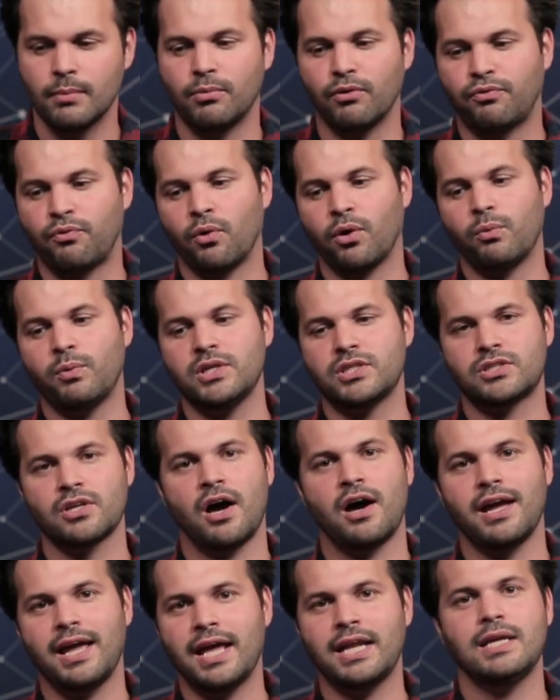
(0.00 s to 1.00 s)
before we
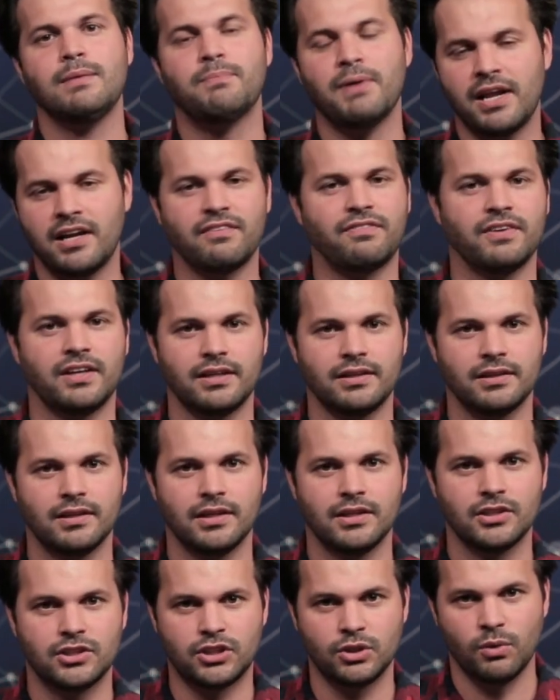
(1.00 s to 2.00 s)
saw any benefit
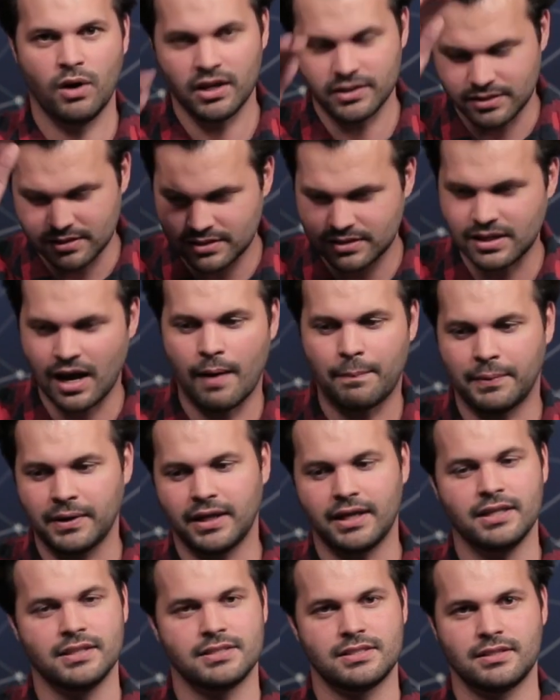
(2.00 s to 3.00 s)
to us
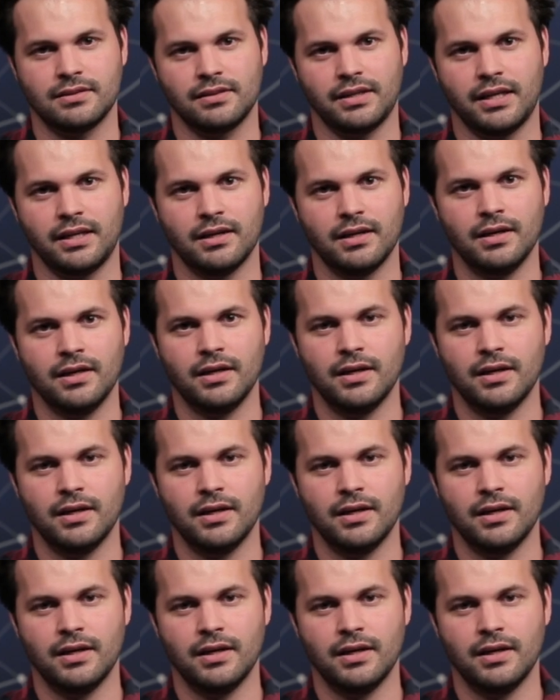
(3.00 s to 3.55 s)
stopping instantly.